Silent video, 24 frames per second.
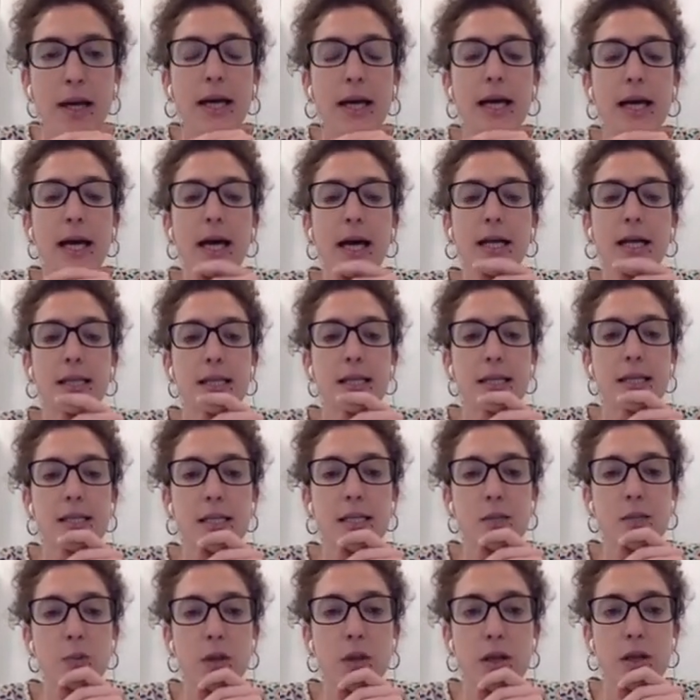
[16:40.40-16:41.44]
And this
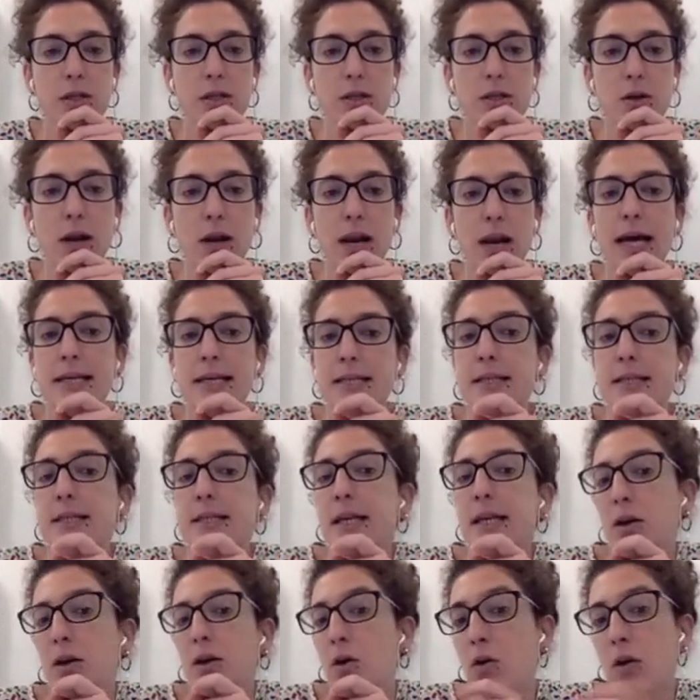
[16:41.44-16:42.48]
expedition
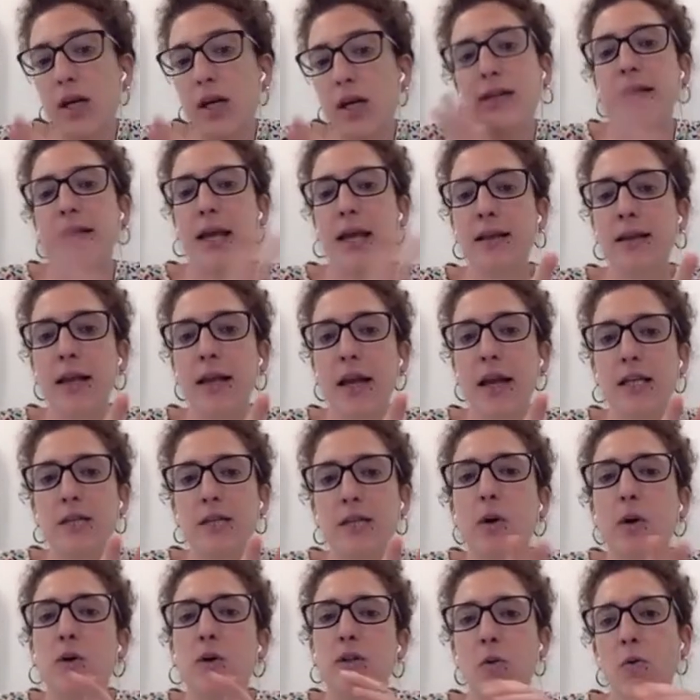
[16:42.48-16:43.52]
lasted only 10 days
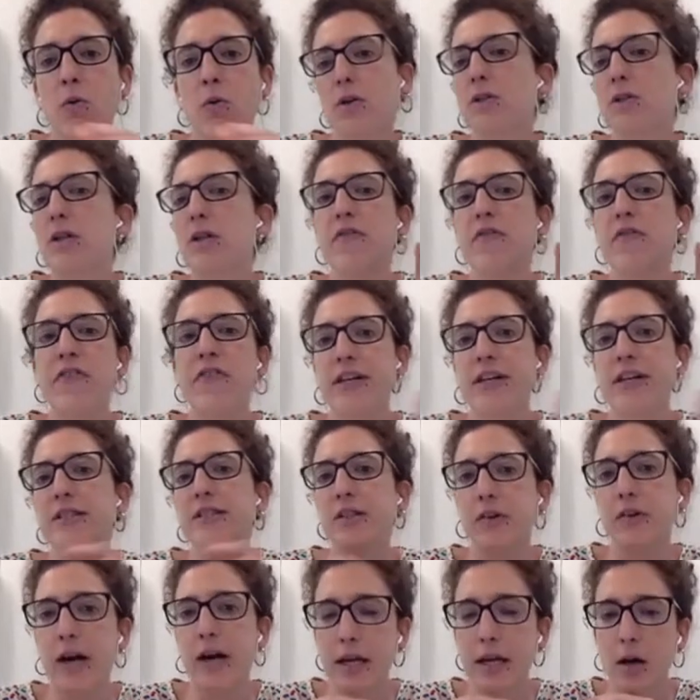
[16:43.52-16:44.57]
because it was the first
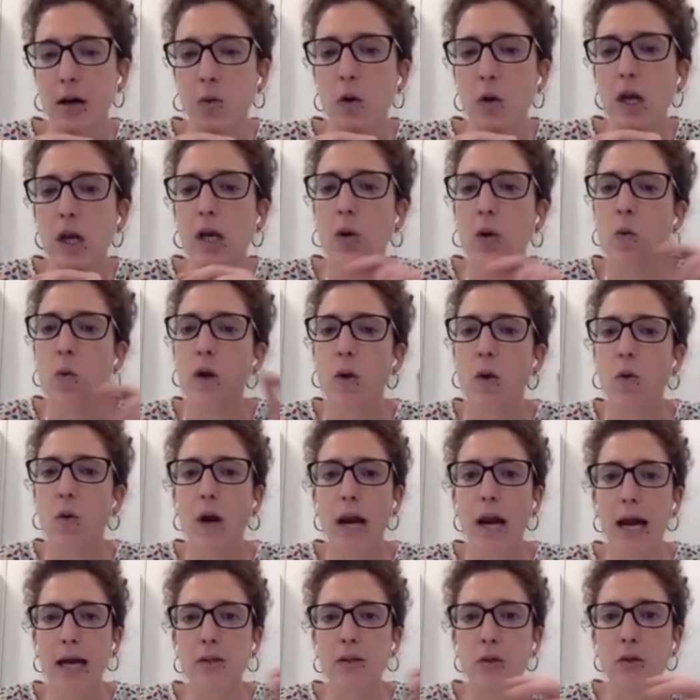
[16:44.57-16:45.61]
trial. We
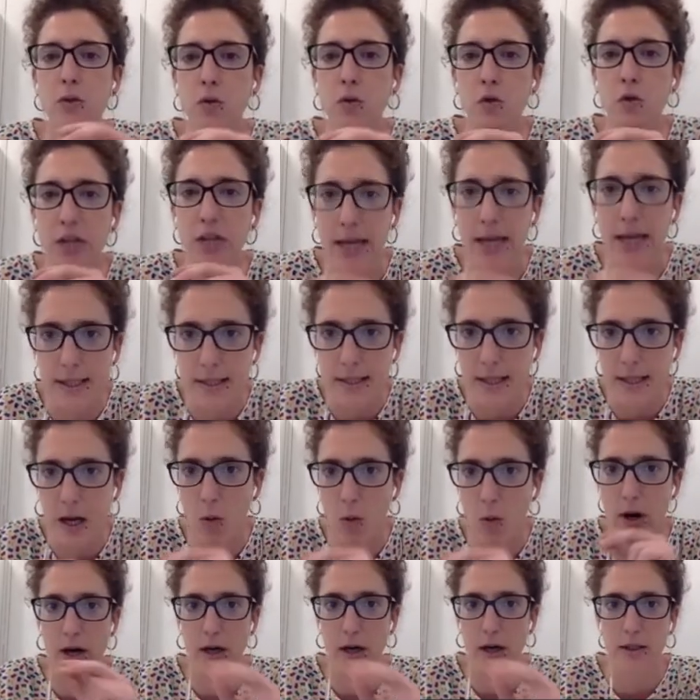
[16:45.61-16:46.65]
like to test
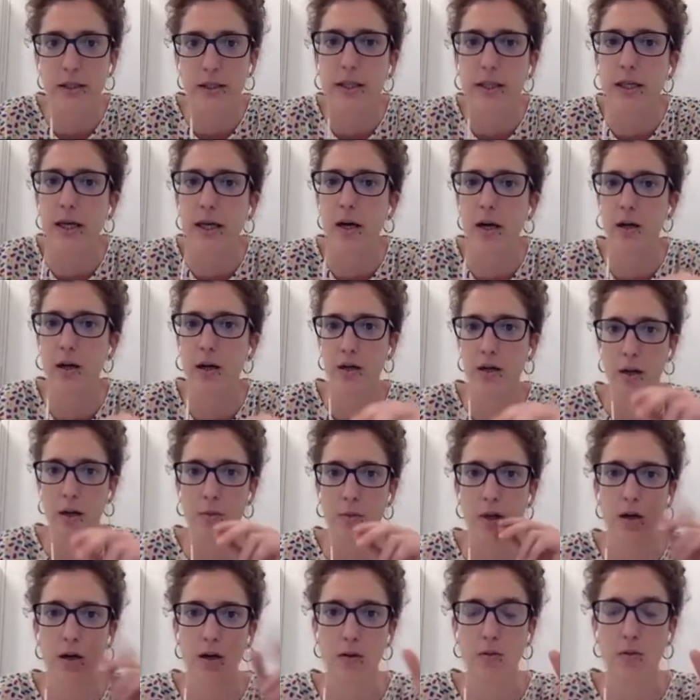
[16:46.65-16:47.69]
our idea. I
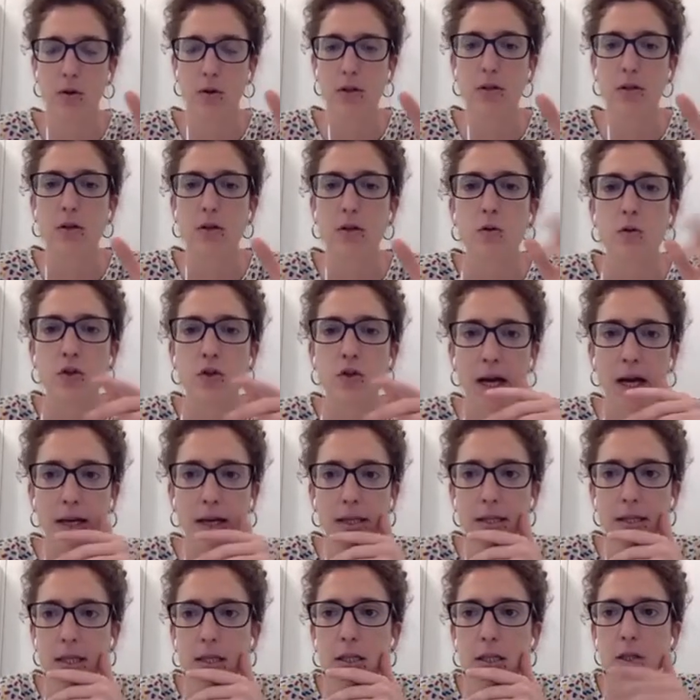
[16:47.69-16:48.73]
mean, it was so
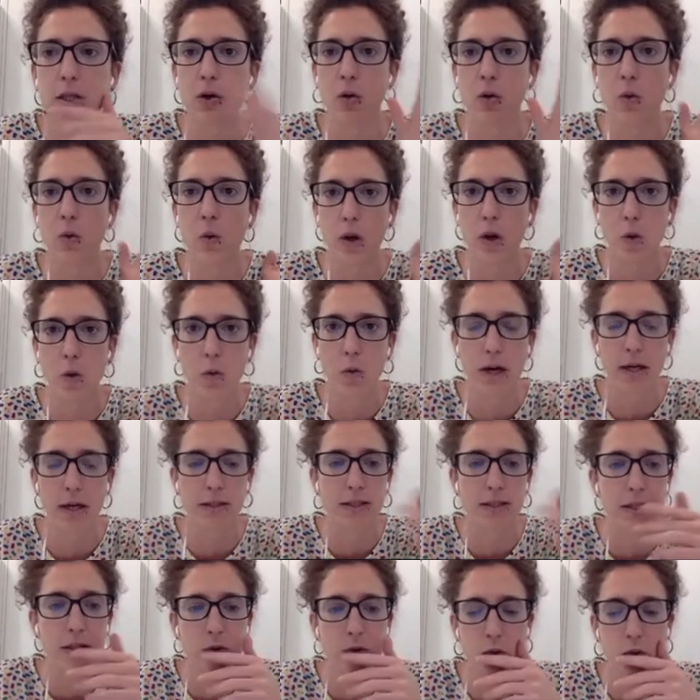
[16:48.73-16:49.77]
challenging, so we were
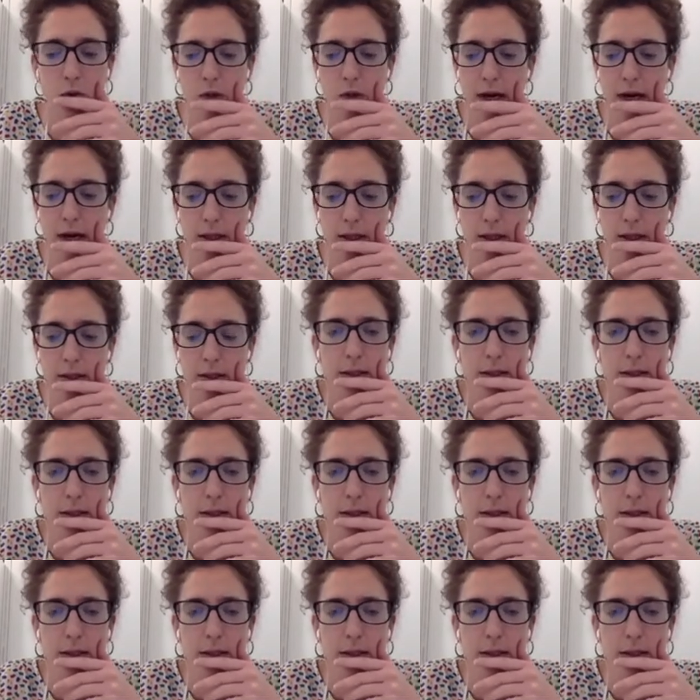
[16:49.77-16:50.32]
there to try it.